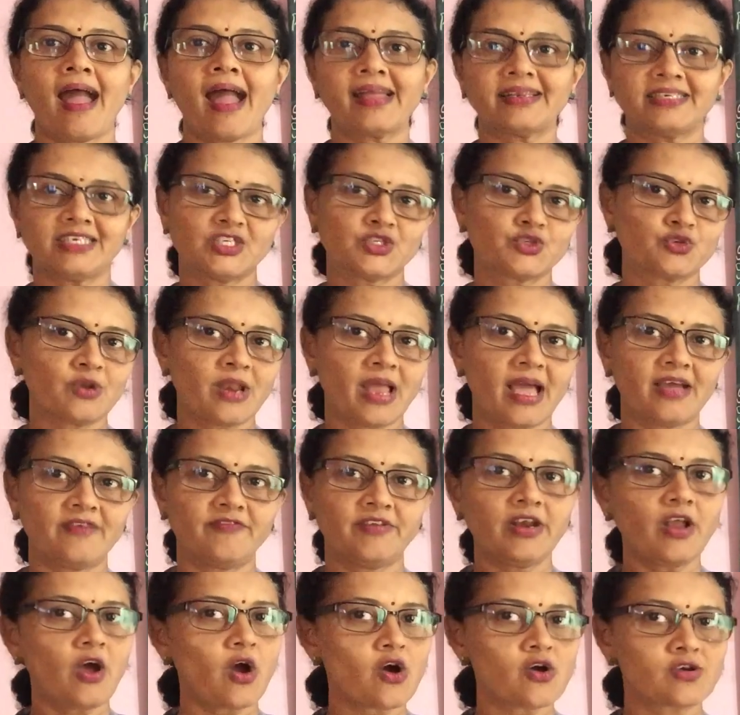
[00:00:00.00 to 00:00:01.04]
and it should
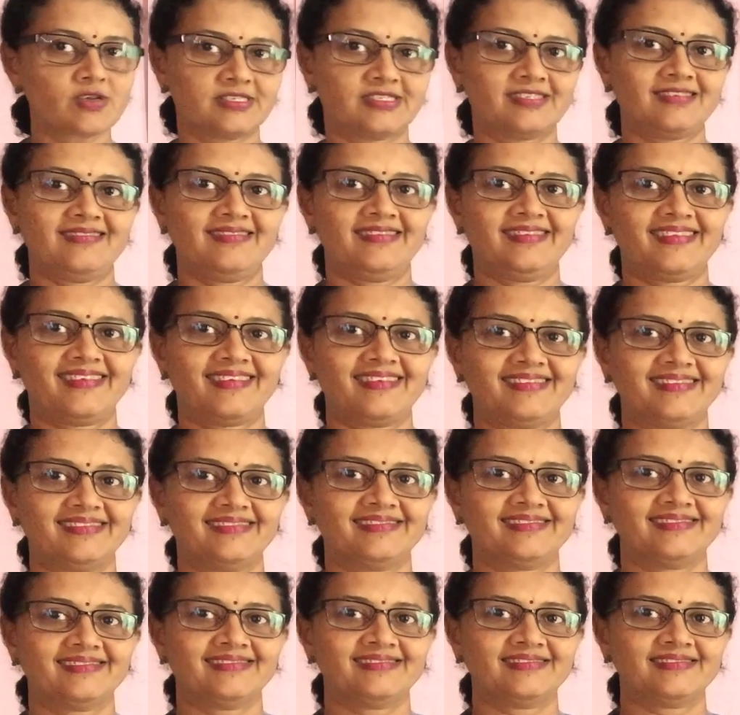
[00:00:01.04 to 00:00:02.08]
have an auxiliary.
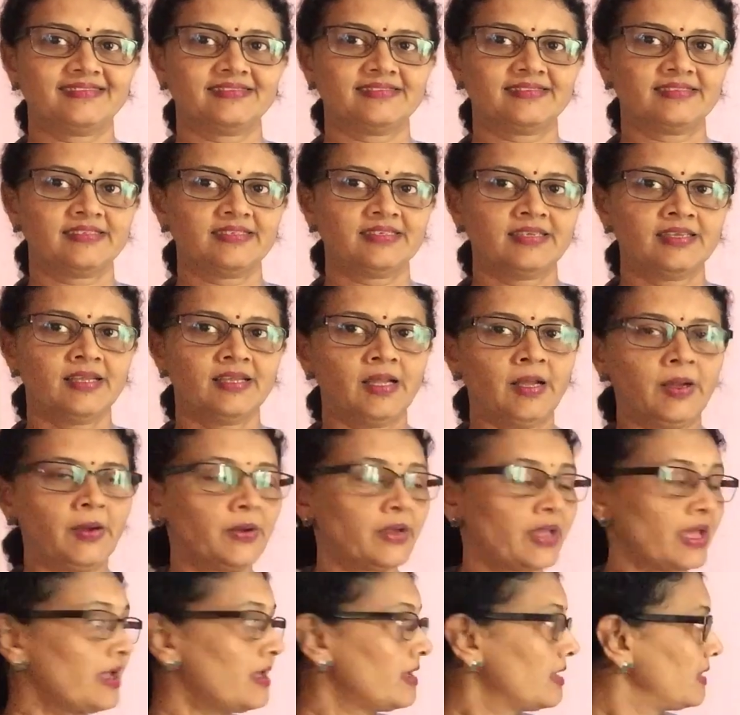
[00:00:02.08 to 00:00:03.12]

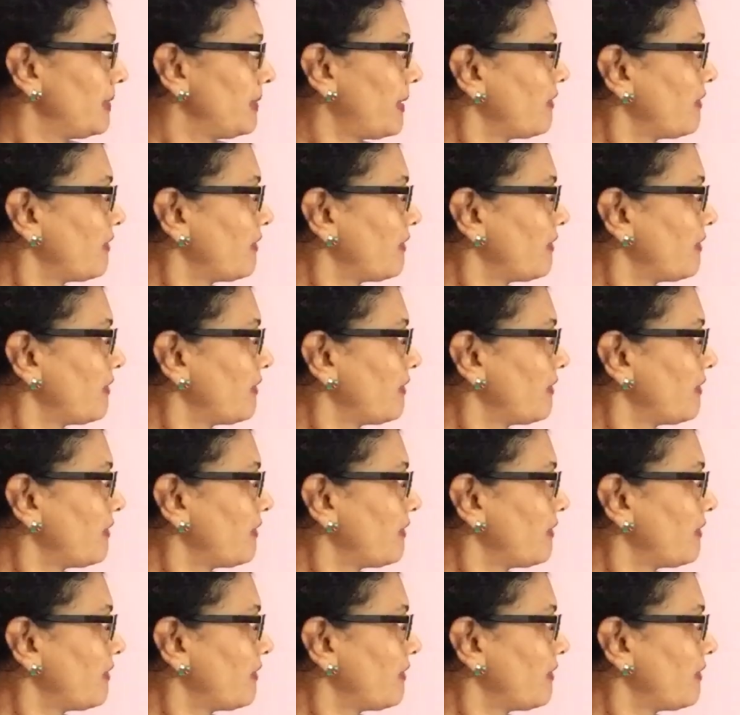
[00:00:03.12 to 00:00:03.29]
Okay,